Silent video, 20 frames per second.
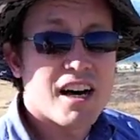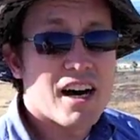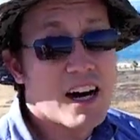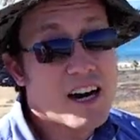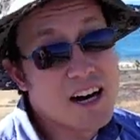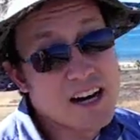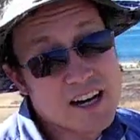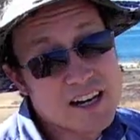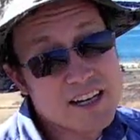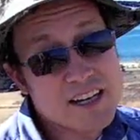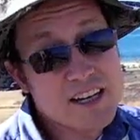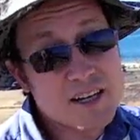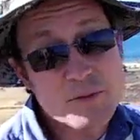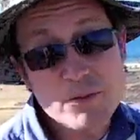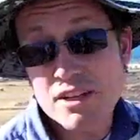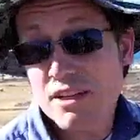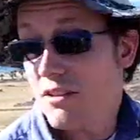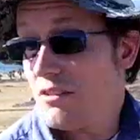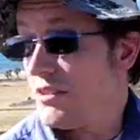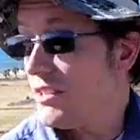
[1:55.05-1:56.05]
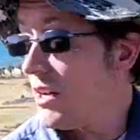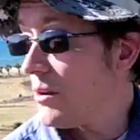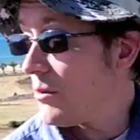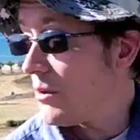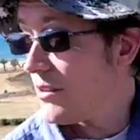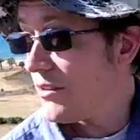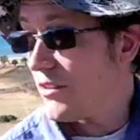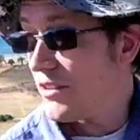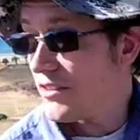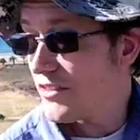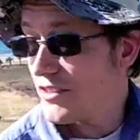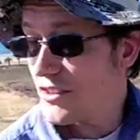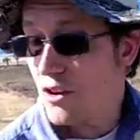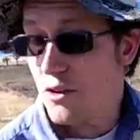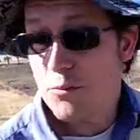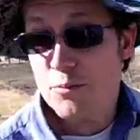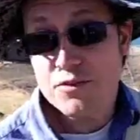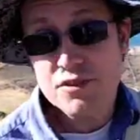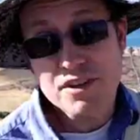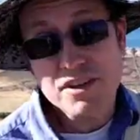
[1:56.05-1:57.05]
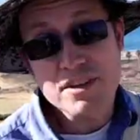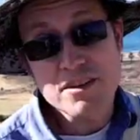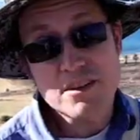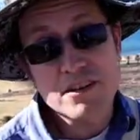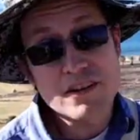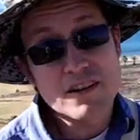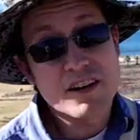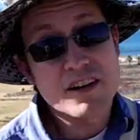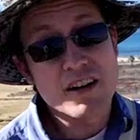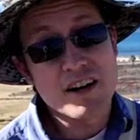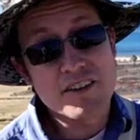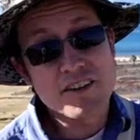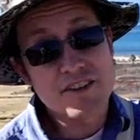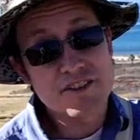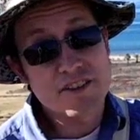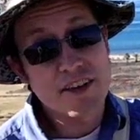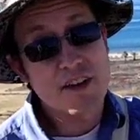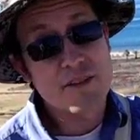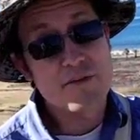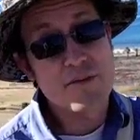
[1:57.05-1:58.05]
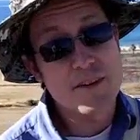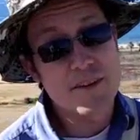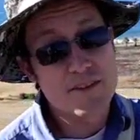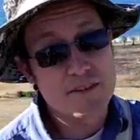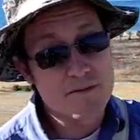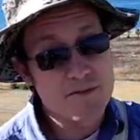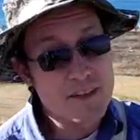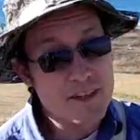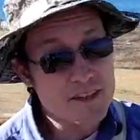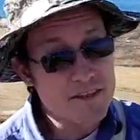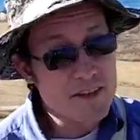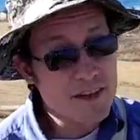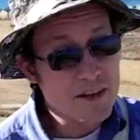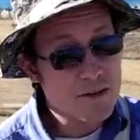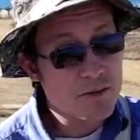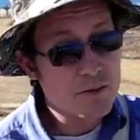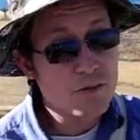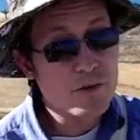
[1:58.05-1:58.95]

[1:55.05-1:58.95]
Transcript: Again, we don't know whether the slopes here on the south face of Vigla